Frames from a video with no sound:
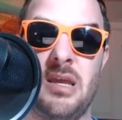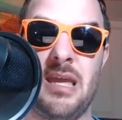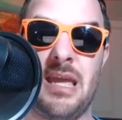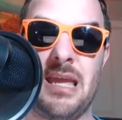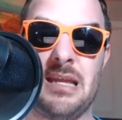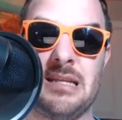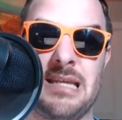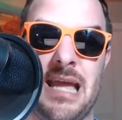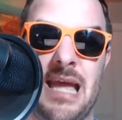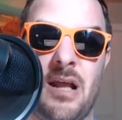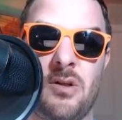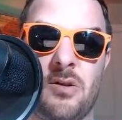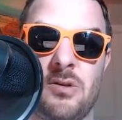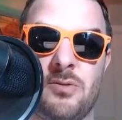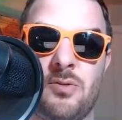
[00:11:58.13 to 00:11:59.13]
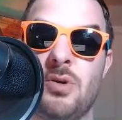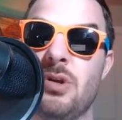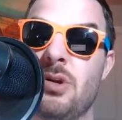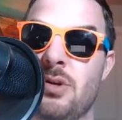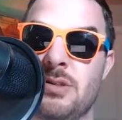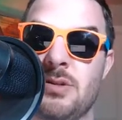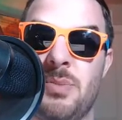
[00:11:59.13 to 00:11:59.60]
a tackle who can
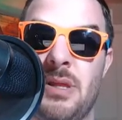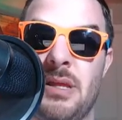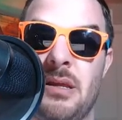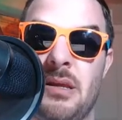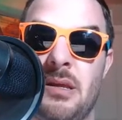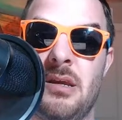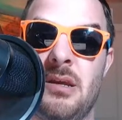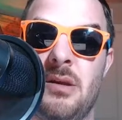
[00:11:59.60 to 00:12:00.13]
also play